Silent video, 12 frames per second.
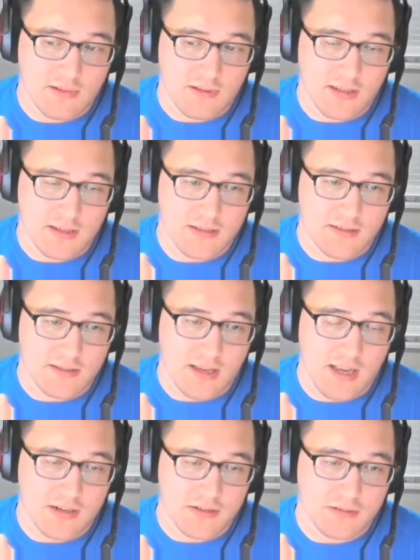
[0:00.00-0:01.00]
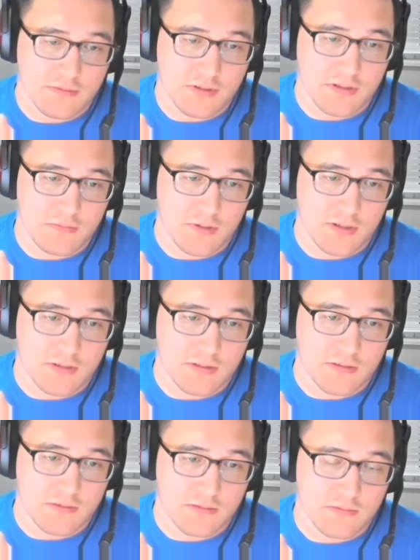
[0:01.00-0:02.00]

is actually one where